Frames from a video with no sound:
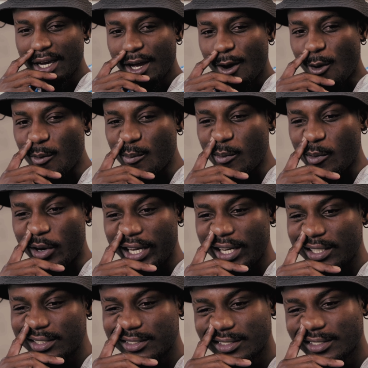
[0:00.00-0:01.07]
Homeboy.
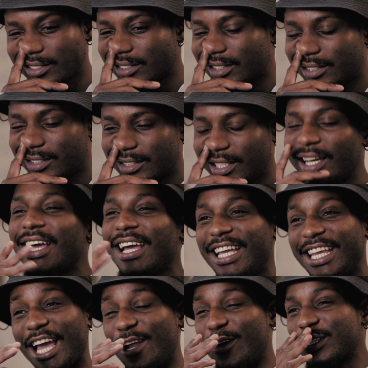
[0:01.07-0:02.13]

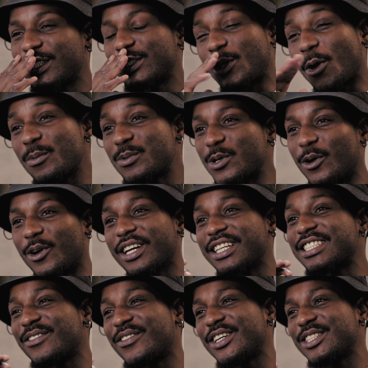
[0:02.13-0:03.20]
Yeah, no, it's a dope song. It's
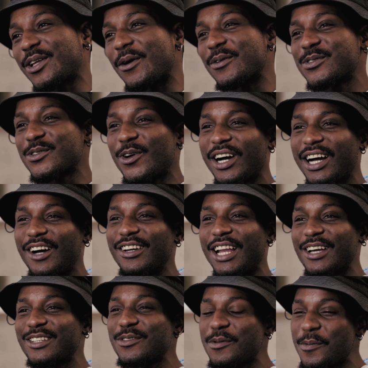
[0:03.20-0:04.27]
a very dope song. I'd
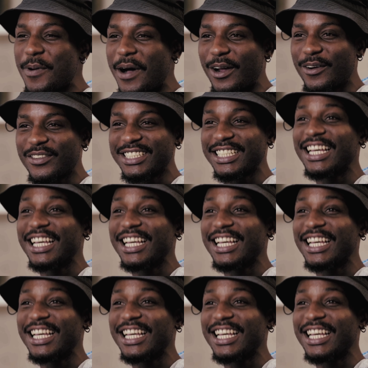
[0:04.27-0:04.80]
like to be part of it.